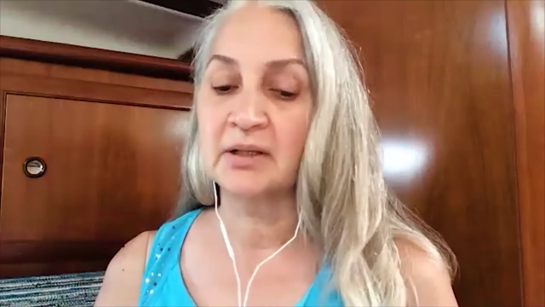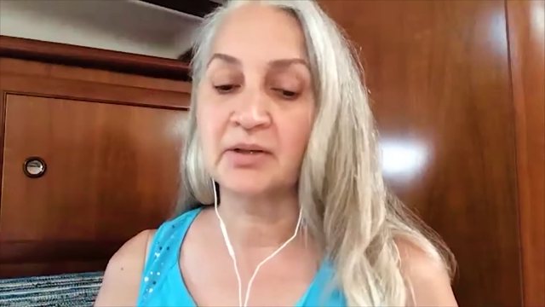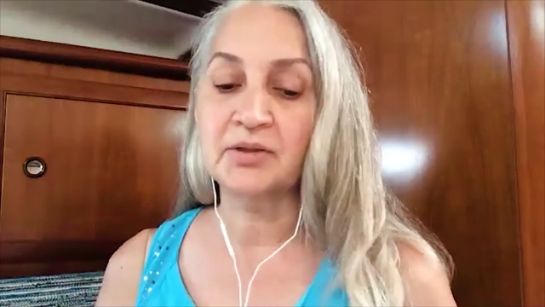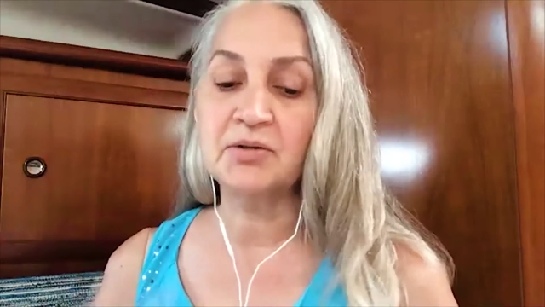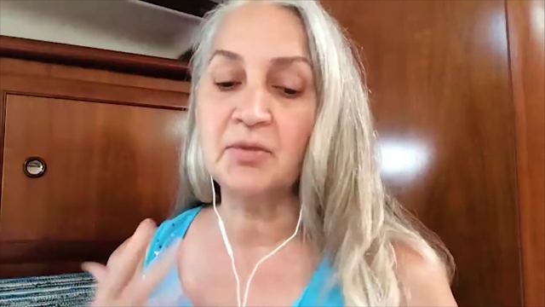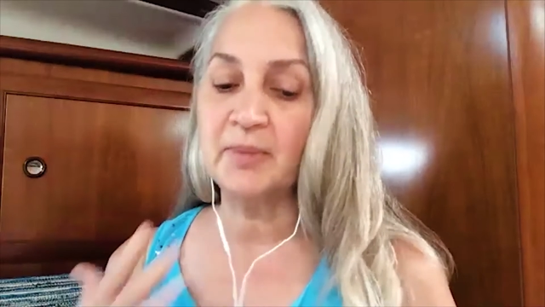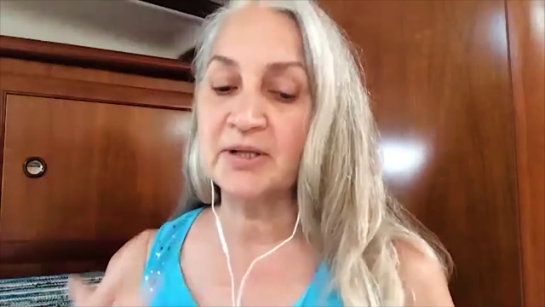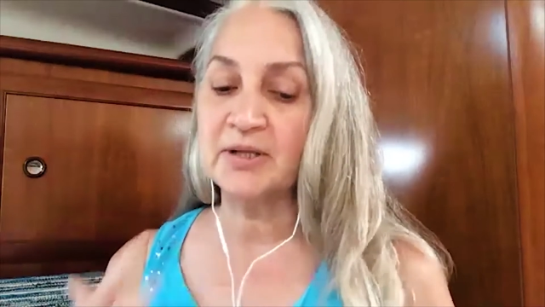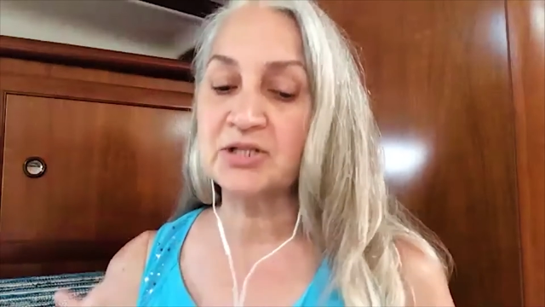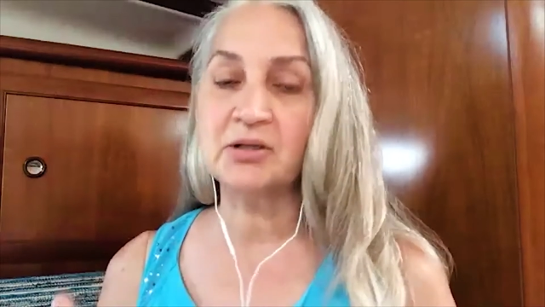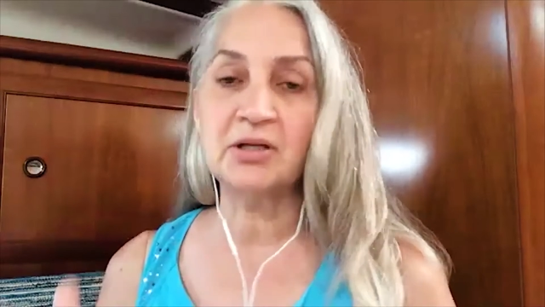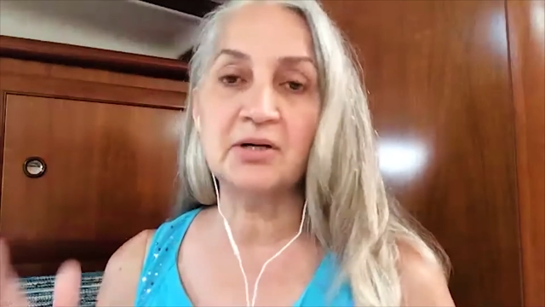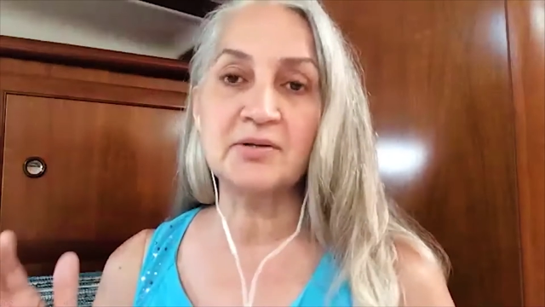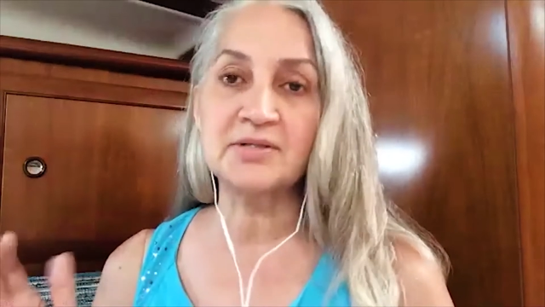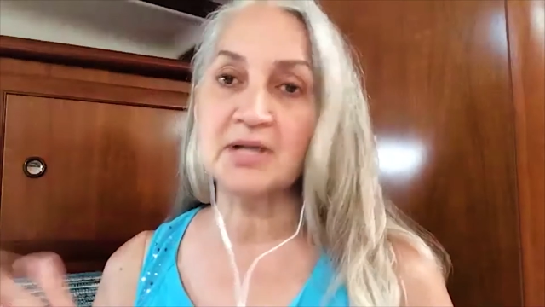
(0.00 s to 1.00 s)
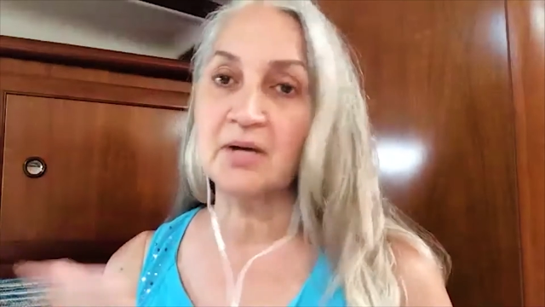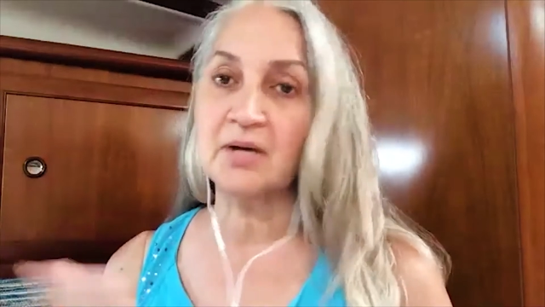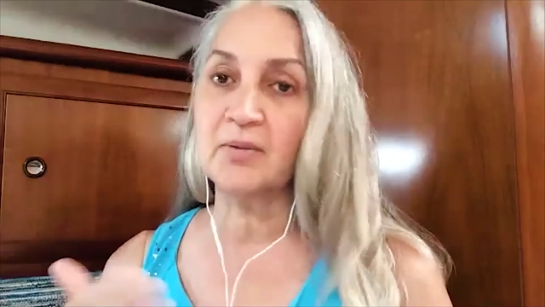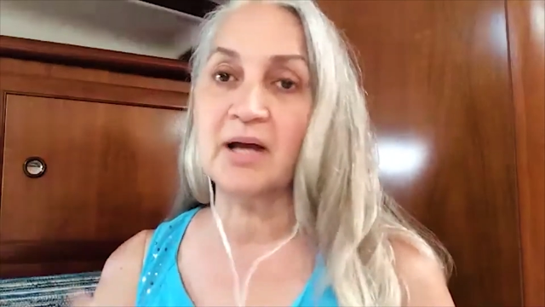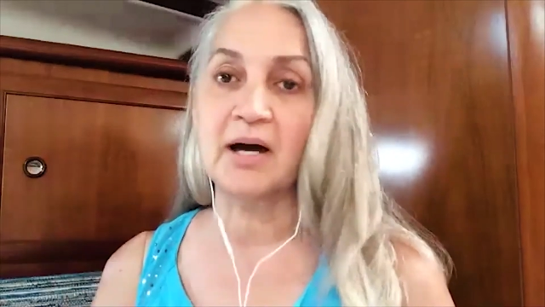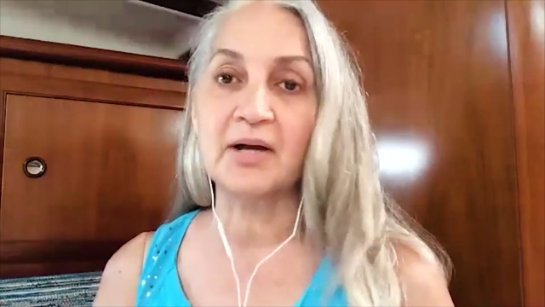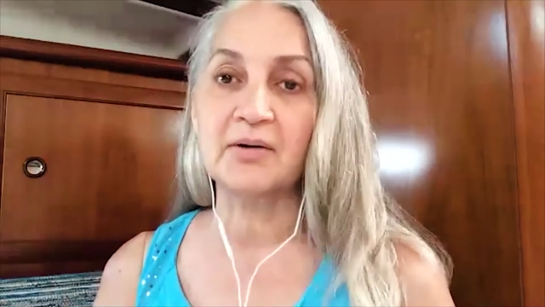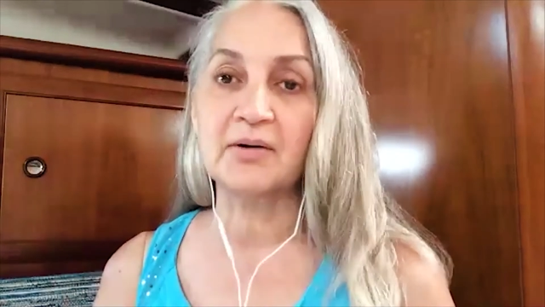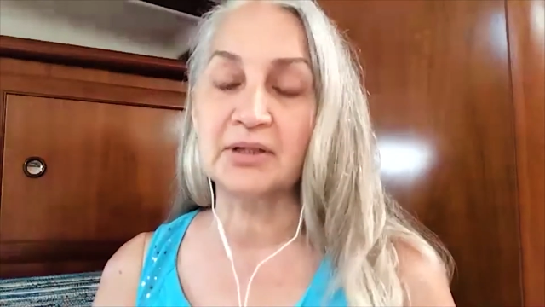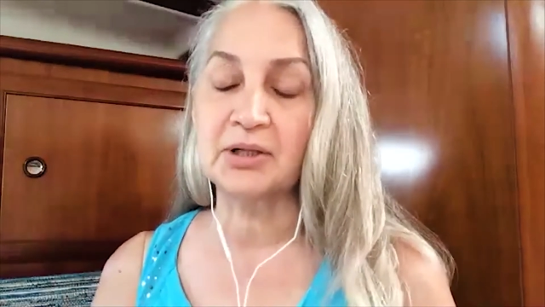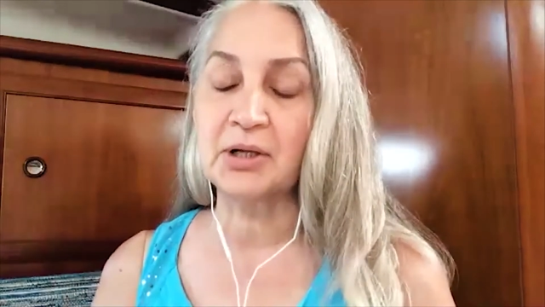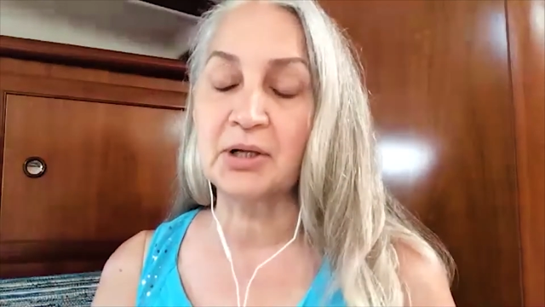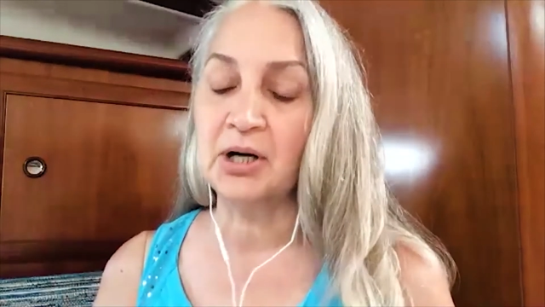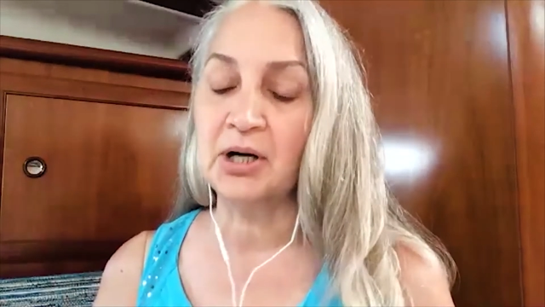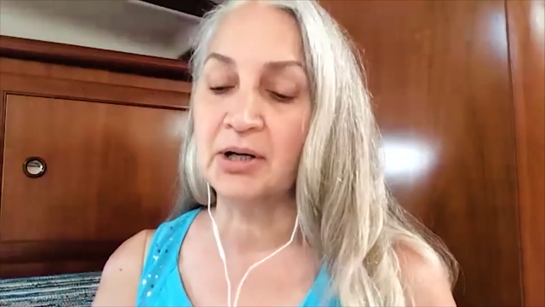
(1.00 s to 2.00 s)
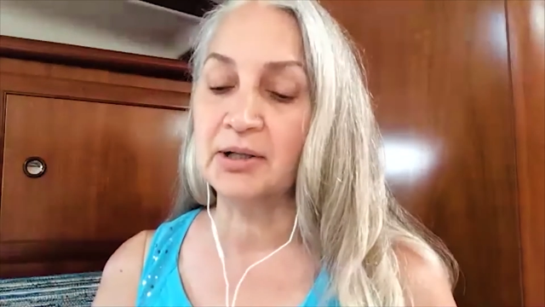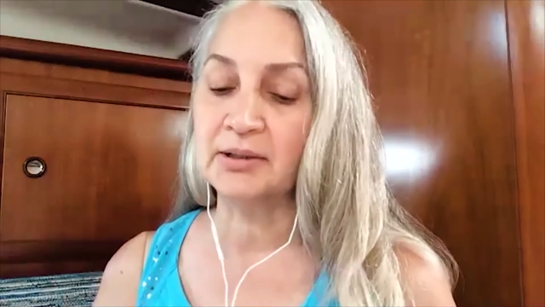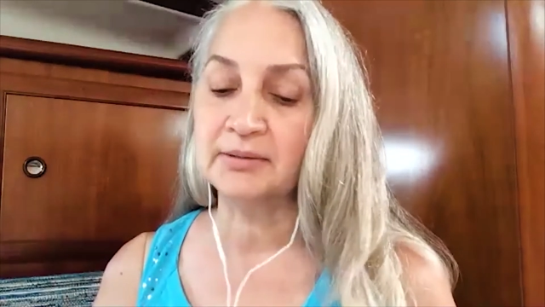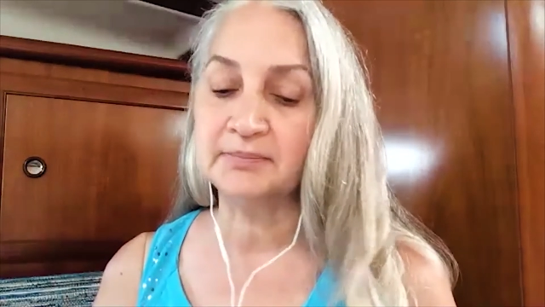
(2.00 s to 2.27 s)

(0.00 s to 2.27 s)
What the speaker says: Threw a bunch of clothes on, we got her in the car,